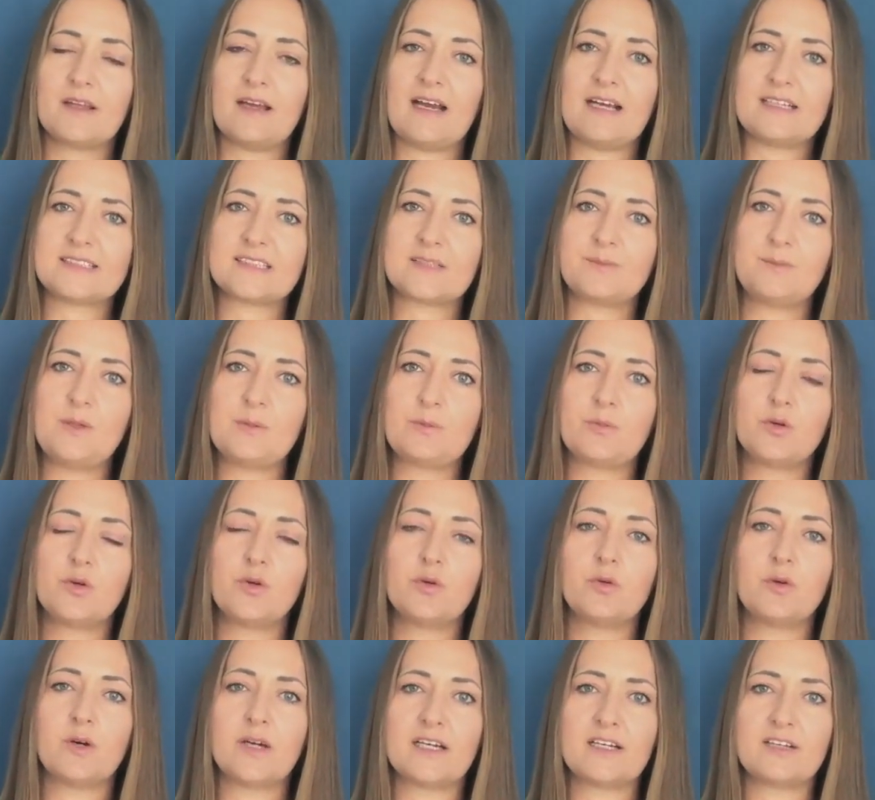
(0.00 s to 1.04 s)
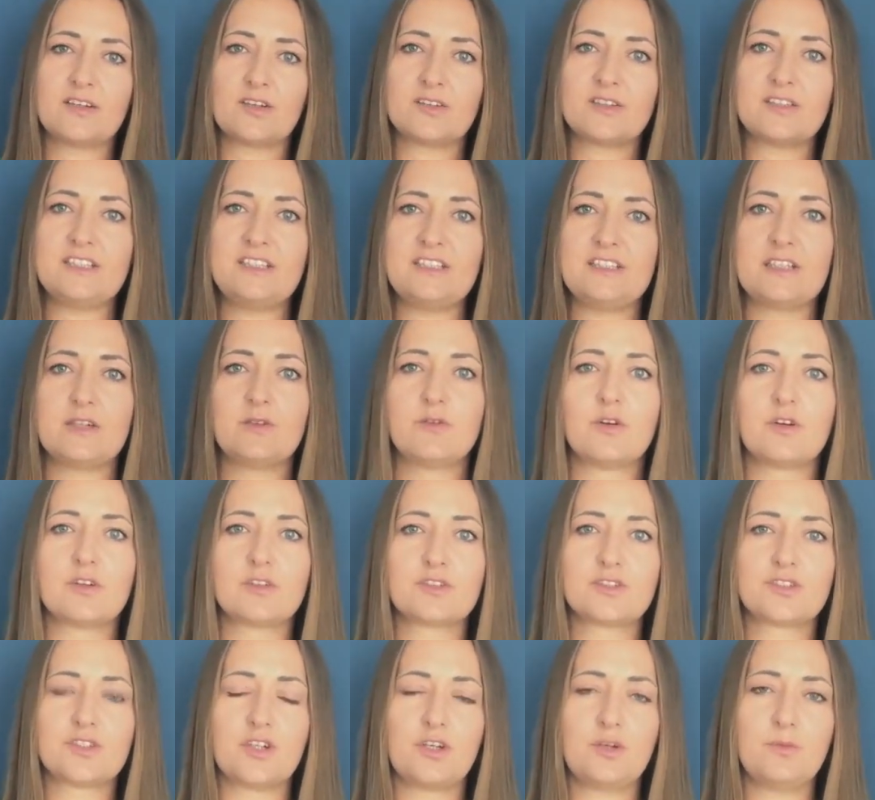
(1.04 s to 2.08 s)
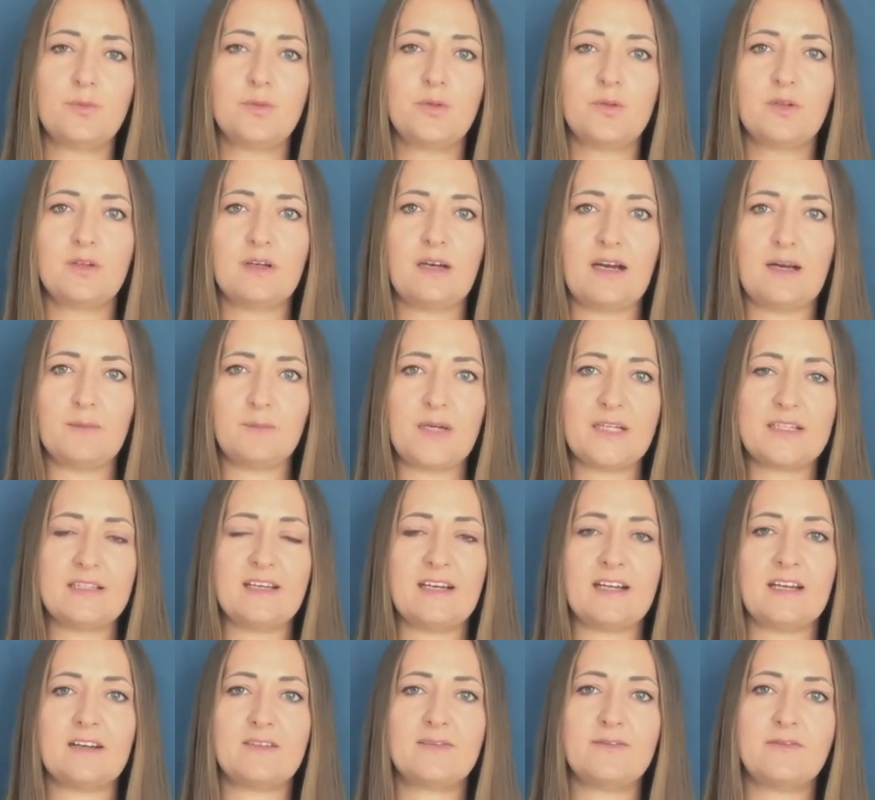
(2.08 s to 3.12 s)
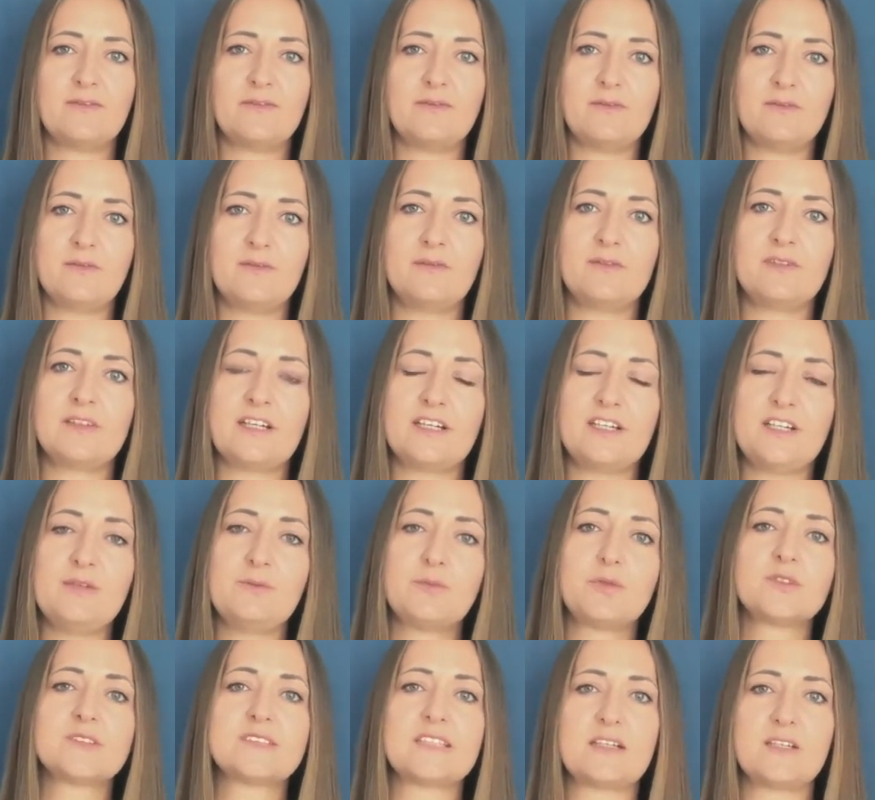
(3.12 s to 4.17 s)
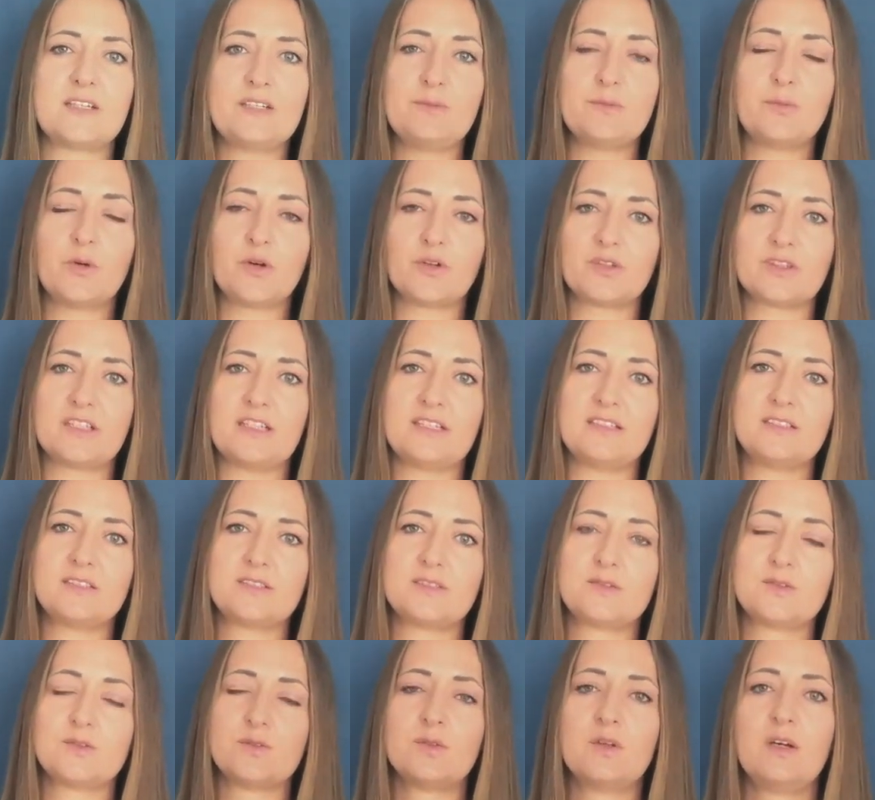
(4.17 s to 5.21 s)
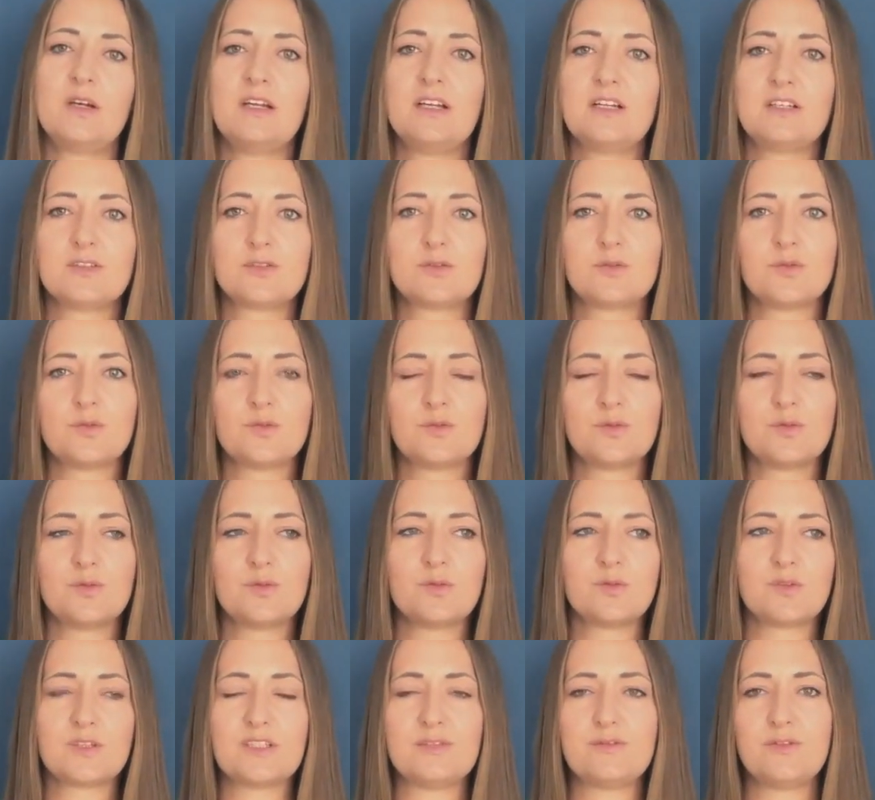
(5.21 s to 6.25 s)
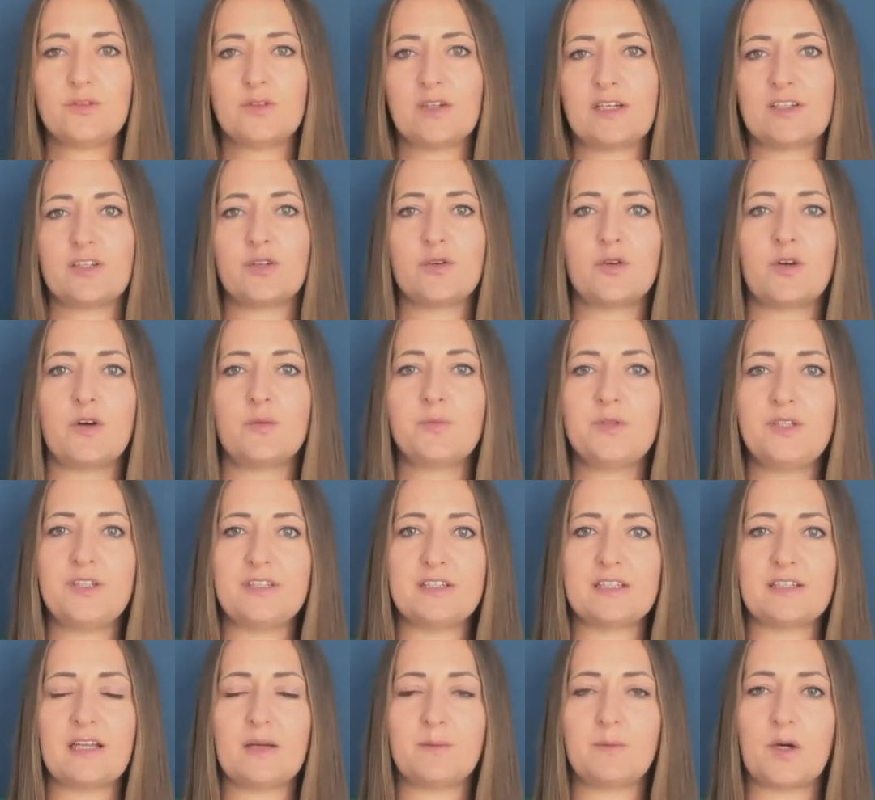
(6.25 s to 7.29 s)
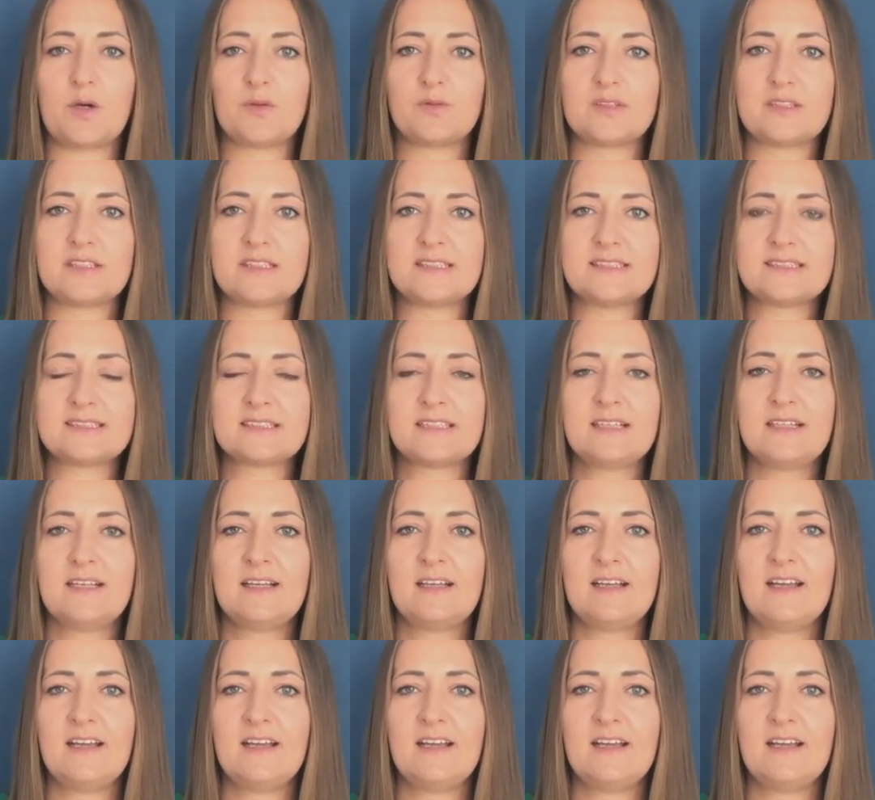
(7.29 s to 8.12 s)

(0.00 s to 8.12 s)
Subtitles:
ask people who are not in the workshop, but their inputs are important, to give you an opinion about this.